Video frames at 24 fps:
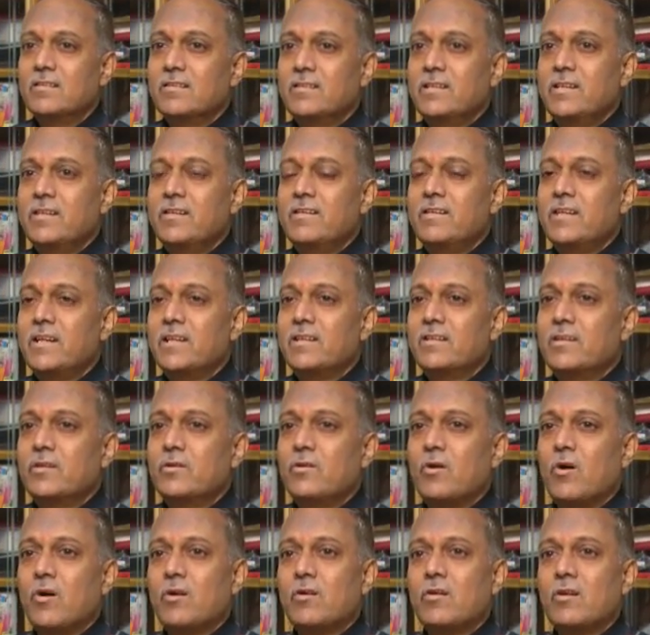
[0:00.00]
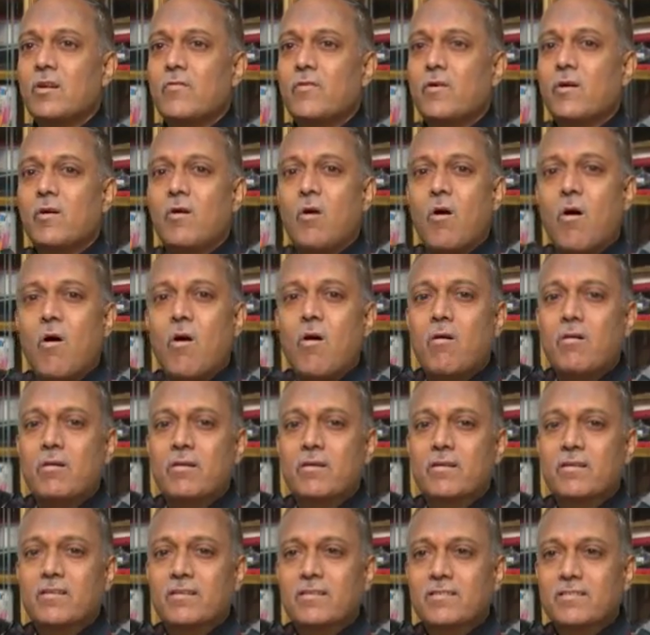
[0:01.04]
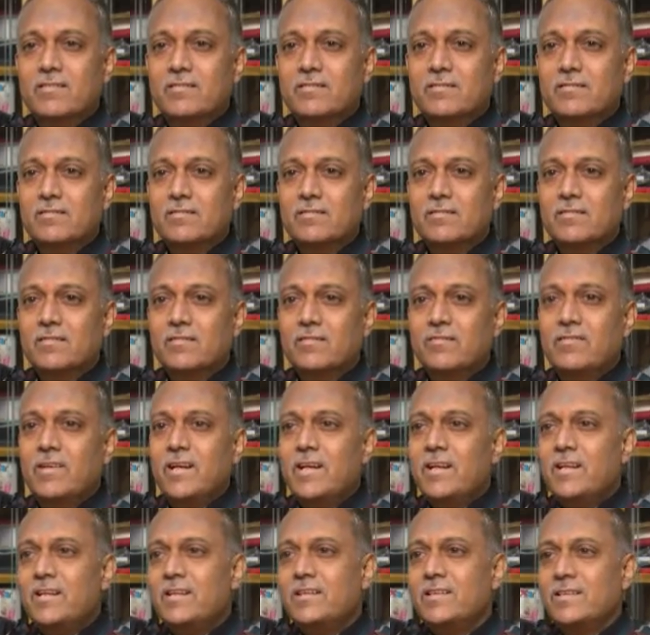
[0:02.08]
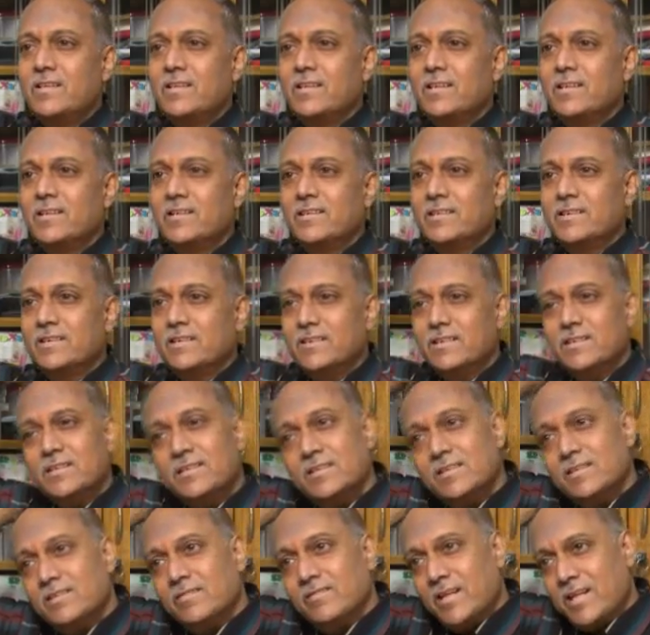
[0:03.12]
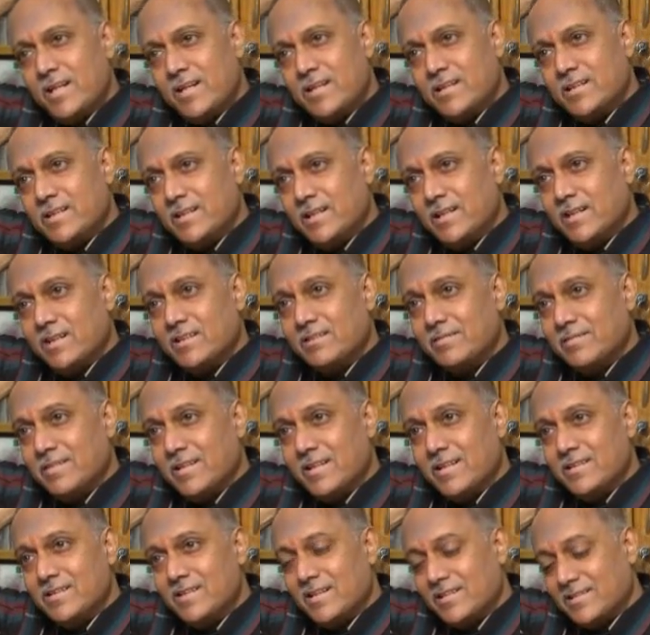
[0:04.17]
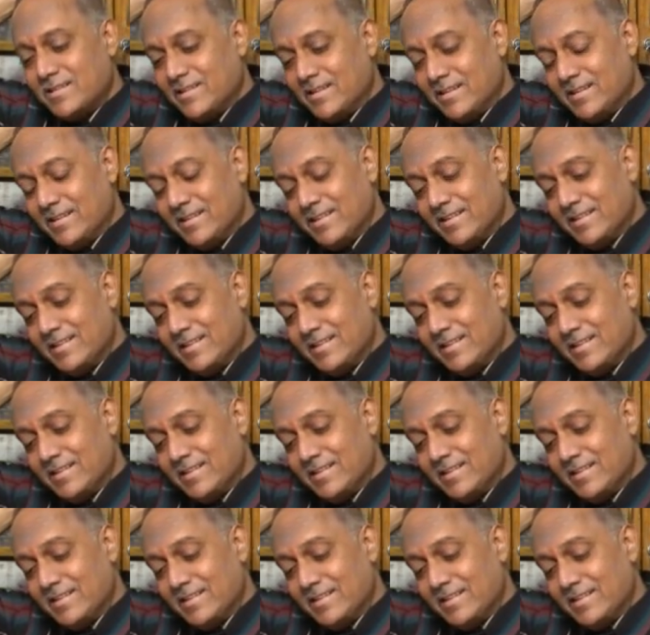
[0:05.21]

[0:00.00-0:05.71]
She is like the daughter of a god. Where is she? Where is she, Lakshmana is asking.